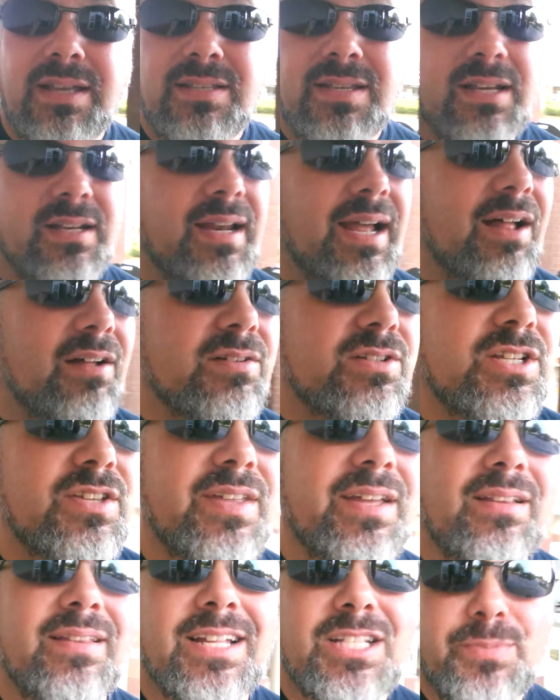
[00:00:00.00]
a technology
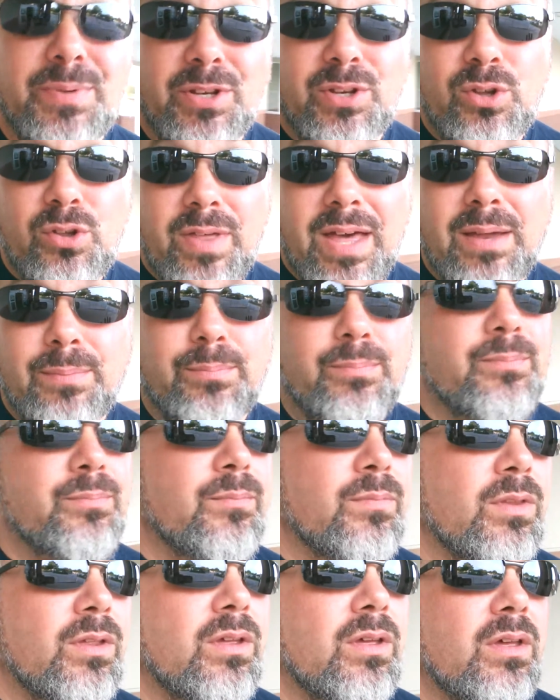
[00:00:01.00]
that lets me do that.
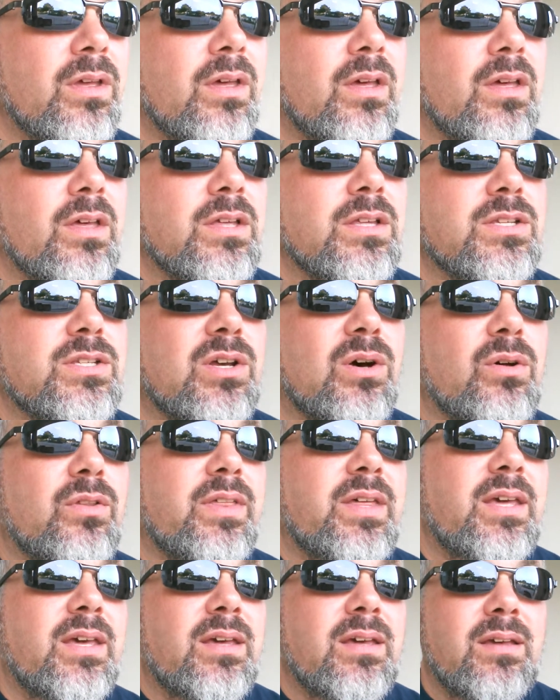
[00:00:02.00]
So
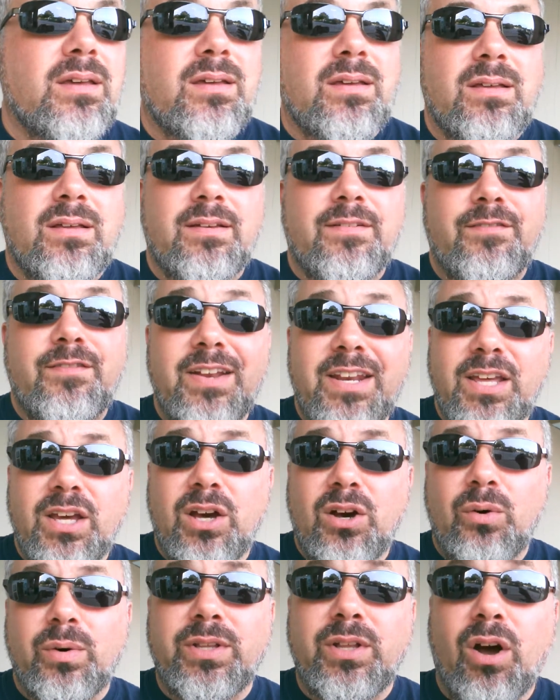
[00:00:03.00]
the
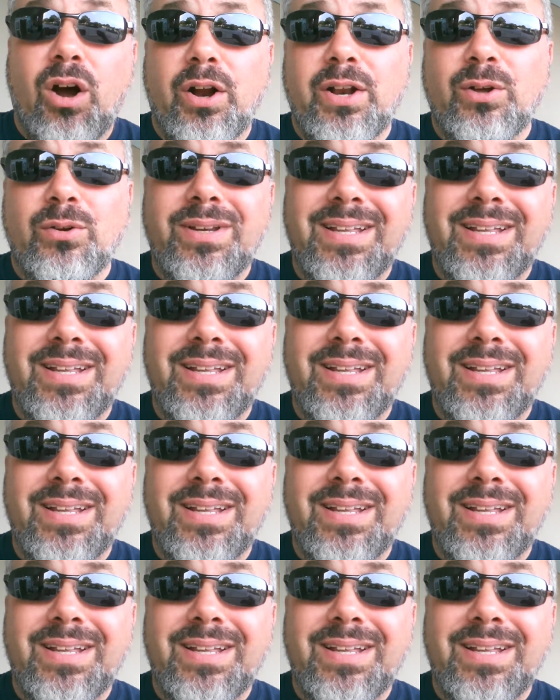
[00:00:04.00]
video and the audio